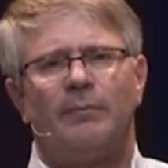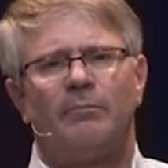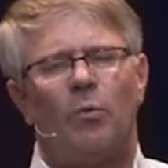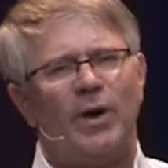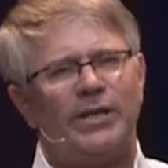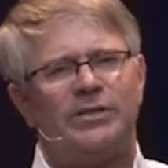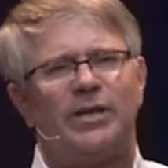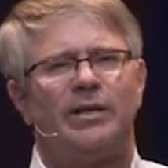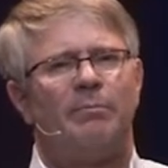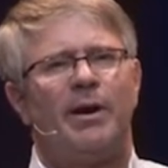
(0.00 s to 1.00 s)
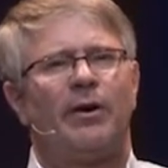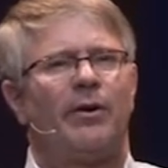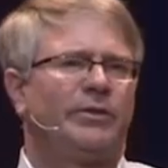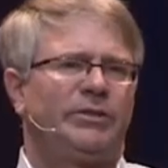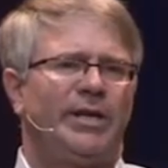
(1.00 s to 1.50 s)
but what he's done to bear
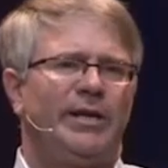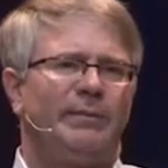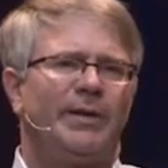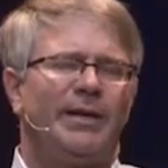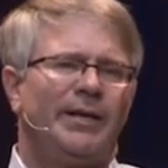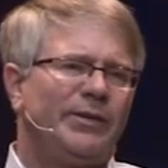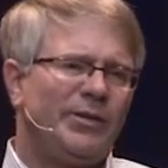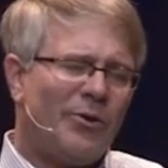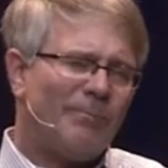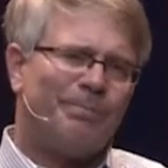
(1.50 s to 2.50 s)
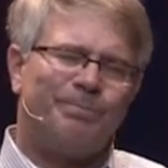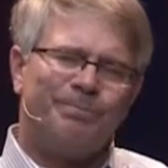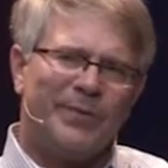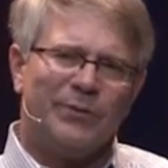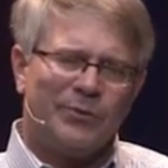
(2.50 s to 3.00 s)
our shame. You know,
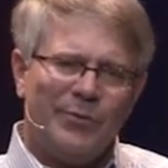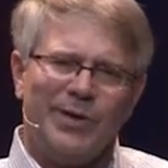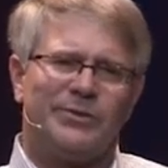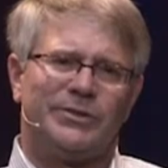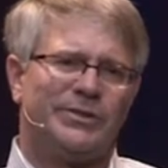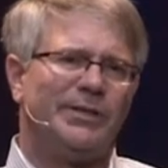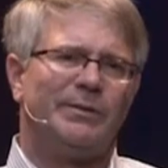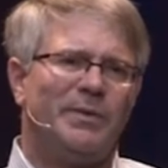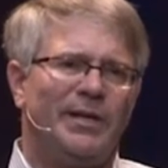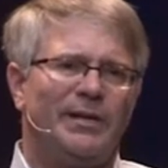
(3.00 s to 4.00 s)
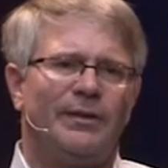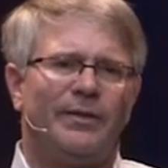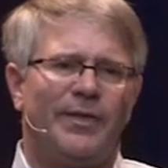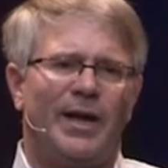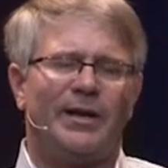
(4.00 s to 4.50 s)
so interesting to me
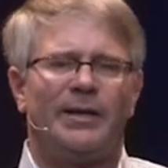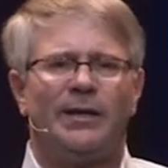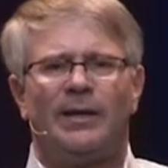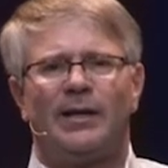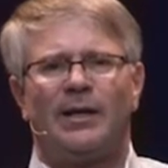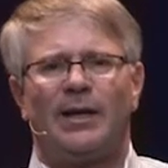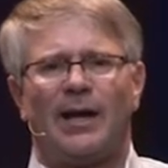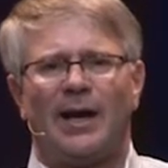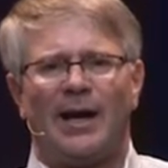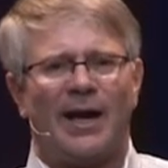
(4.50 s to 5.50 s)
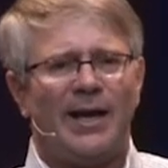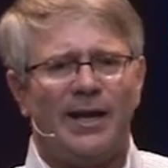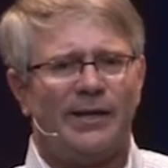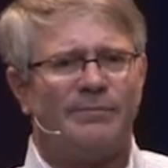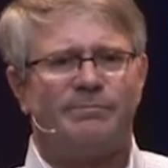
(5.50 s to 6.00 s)
that I
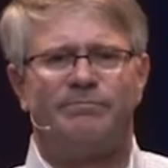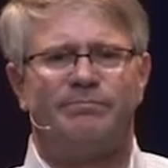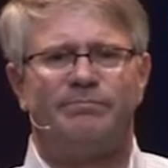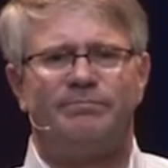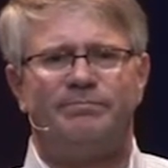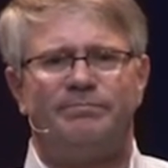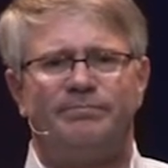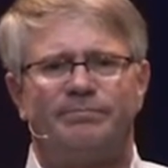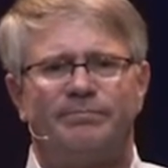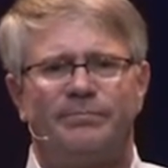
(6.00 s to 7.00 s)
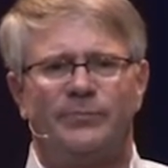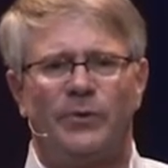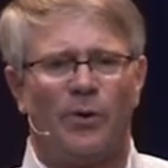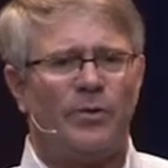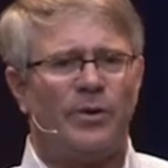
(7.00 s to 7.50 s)
had
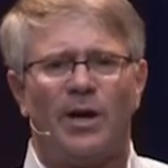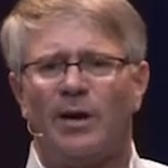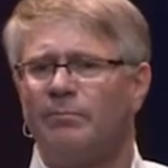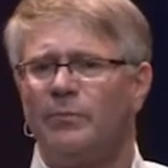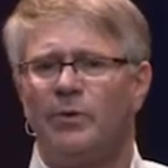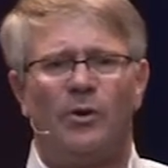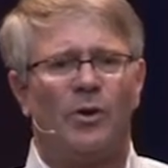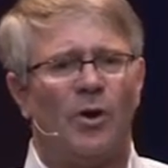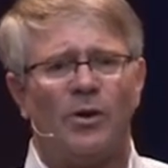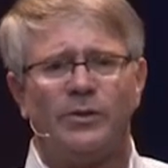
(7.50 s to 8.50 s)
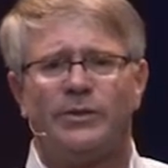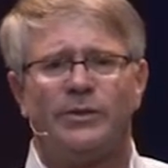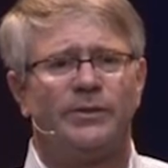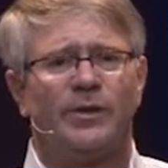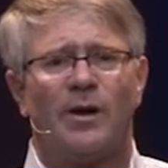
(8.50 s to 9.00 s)
grown up gone
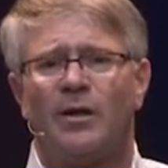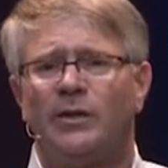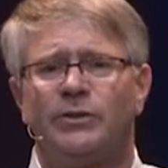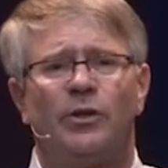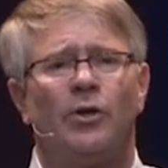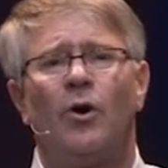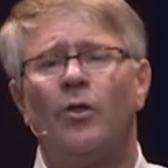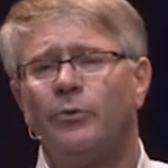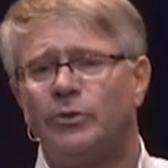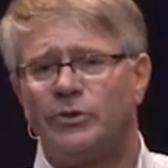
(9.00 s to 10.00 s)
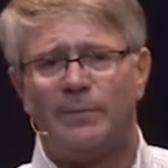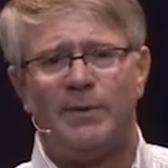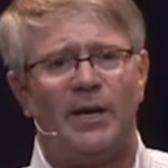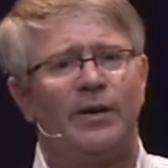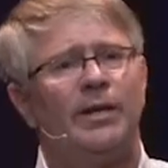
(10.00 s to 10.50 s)
to college, gone through
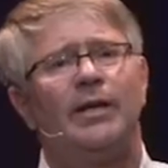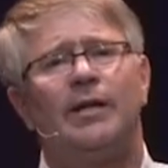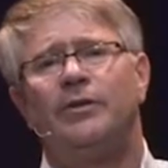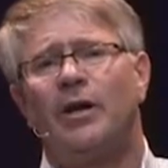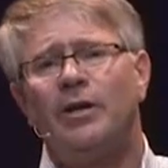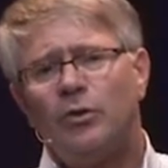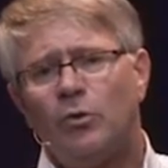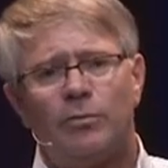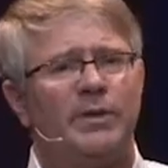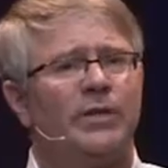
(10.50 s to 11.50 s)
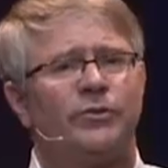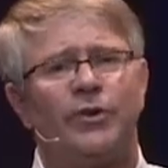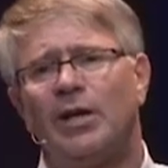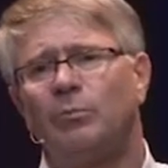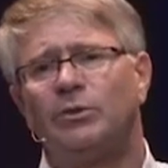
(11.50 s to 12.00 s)
seminary, done youth
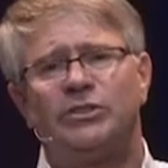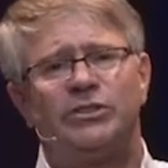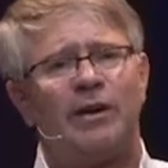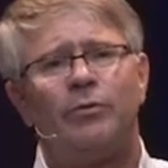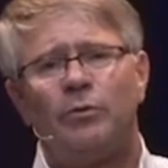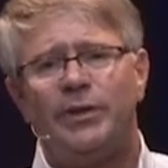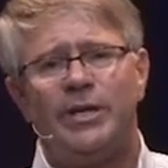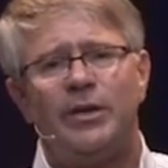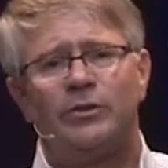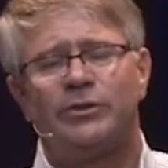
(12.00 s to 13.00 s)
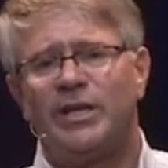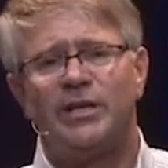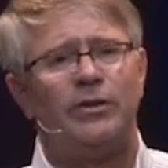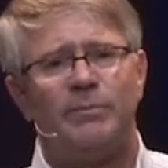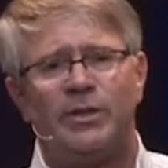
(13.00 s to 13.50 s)
ministry, and was several years
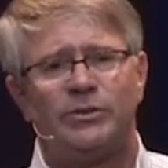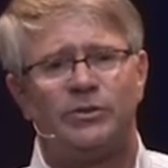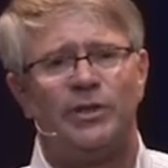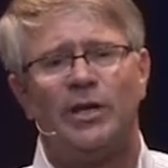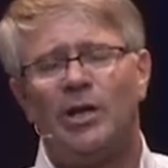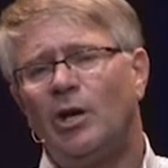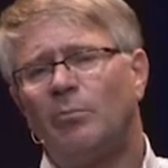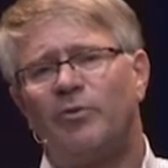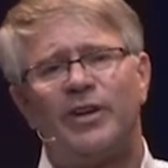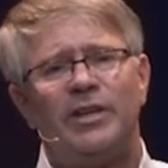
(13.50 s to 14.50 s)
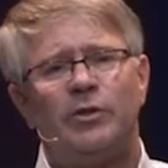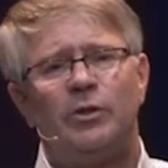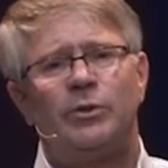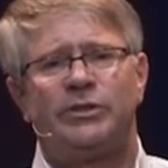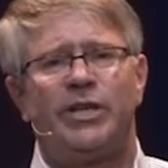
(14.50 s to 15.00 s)
into the ministry before I even
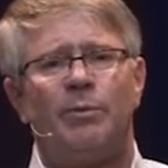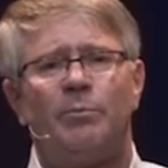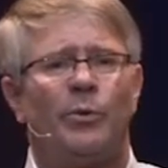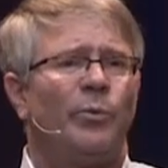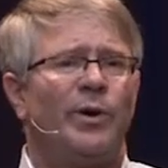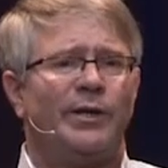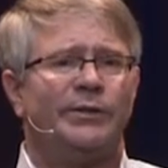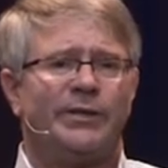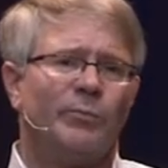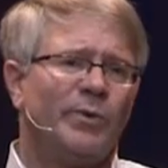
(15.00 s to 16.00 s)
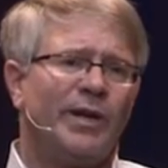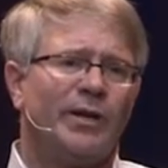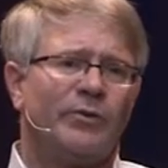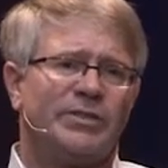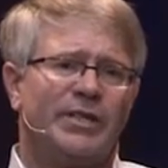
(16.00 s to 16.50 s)
knew what shame was. And one day a
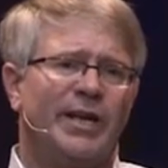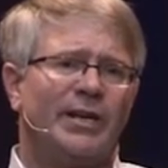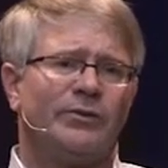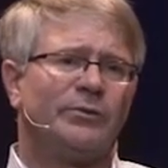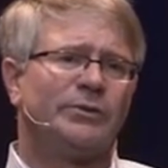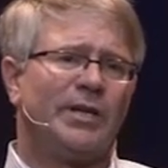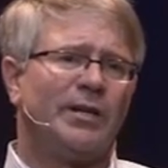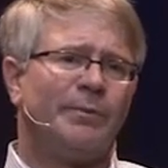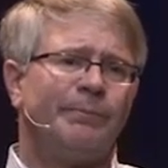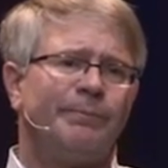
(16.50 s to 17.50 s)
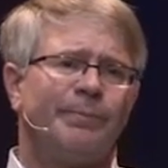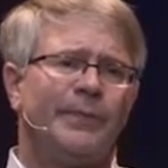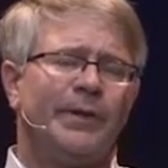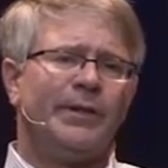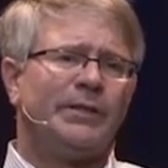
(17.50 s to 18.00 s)
Christian counselor was telling me,
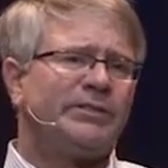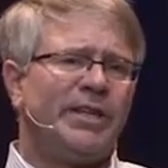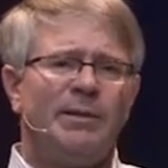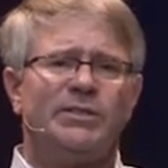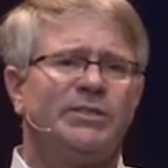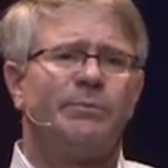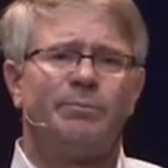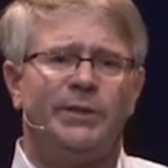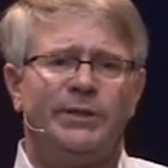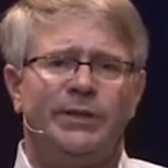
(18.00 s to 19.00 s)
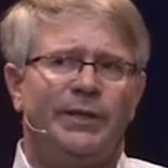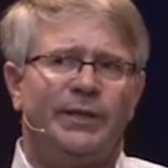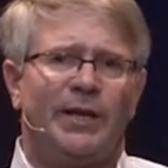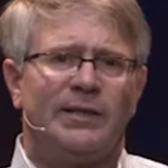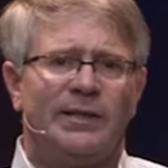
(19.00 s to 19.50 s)
shame is simply
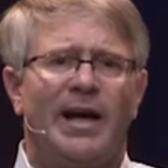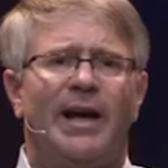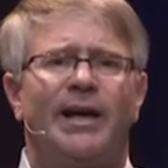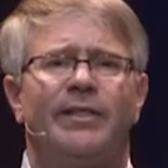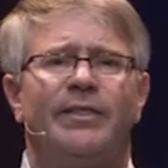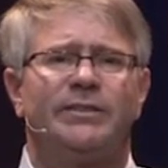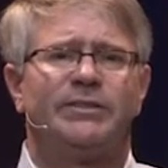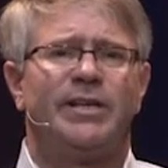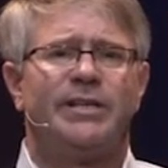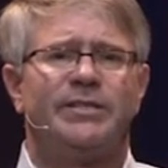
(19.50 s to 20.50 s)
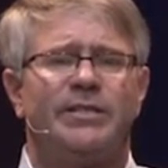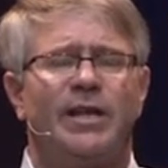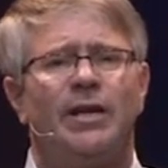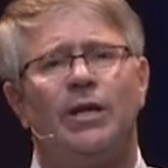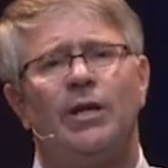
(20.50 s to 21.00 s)
a lie that says
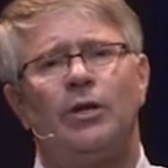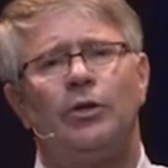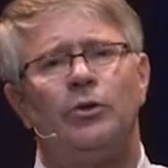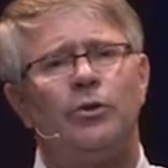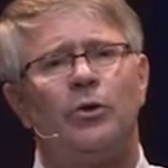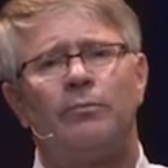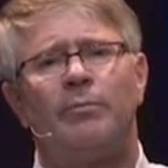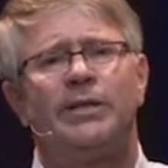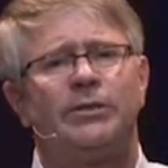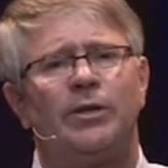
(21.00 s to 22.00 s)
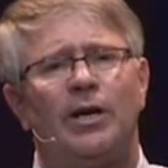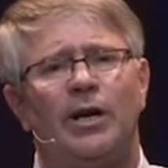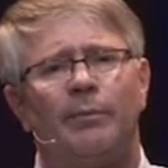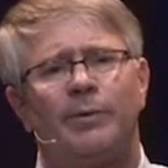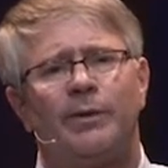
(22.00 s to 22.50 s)
that you don't measure
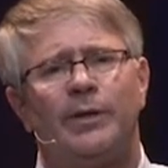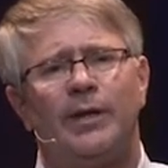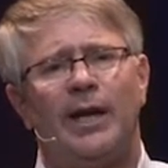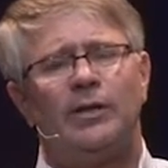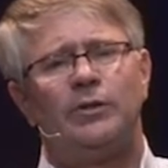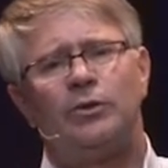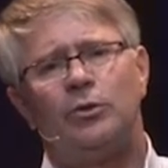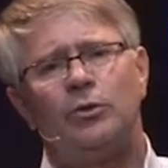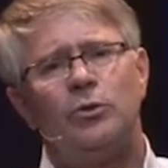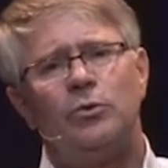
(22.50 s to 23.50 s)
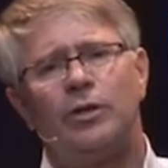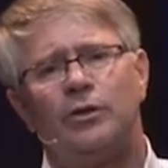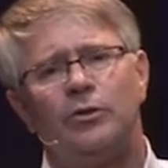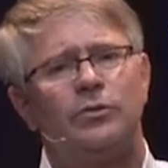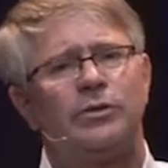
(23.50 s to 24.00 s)
up, and until you
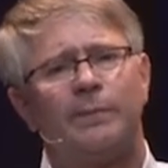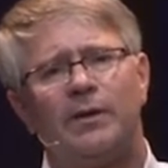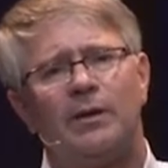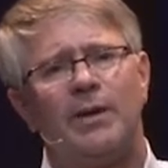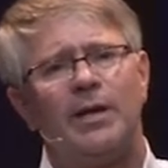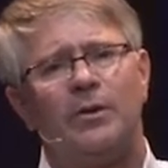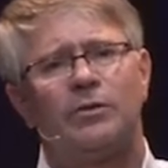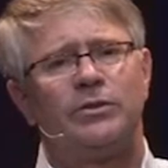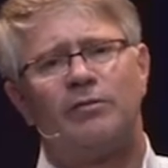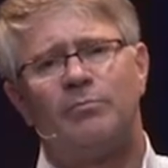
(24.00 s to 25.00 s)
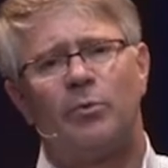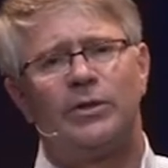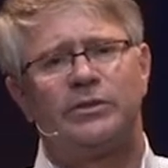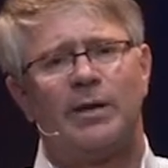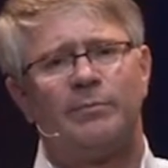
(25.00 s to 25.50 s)
can do something to make yourself more
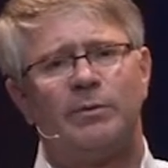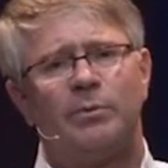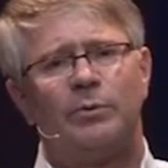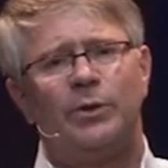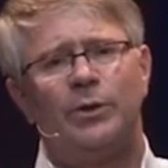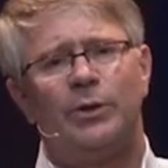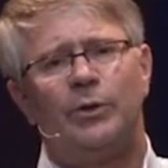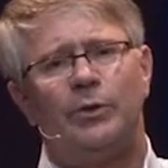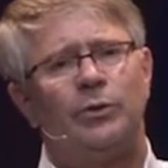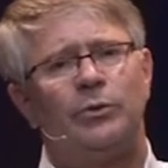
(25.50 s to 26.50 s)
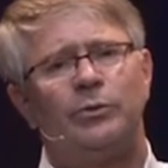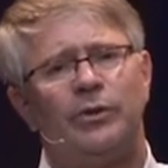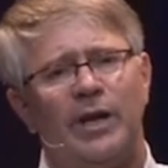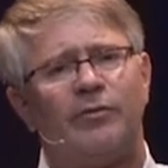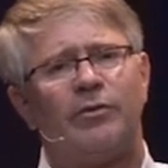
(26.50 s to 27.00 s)
acceptable, you'll
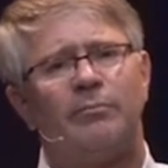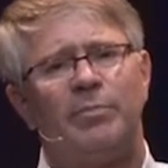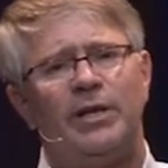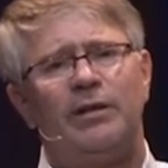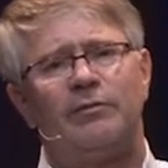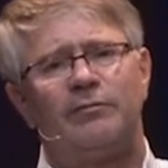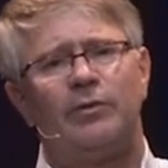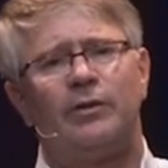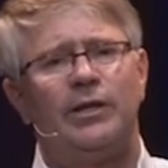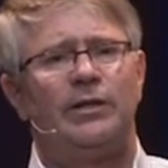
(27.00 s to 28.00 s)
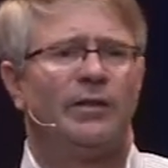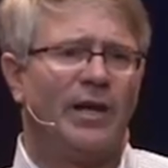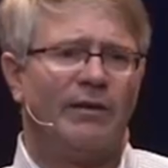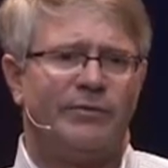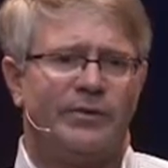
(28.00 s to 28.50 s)
never be fully
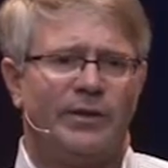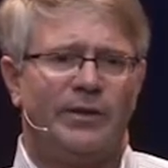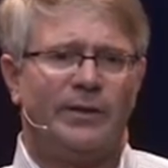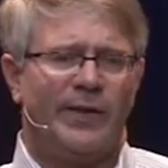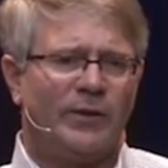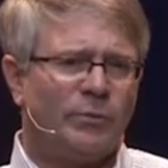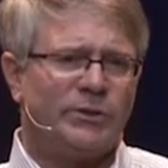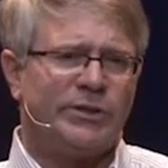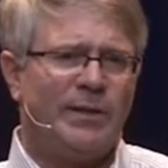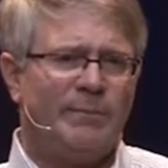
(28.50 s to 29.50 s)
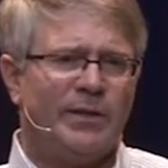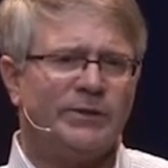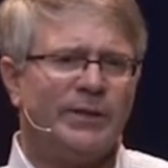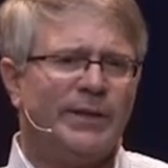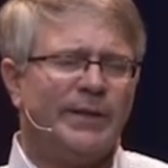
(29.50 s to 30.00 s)
loved. That's what shame is.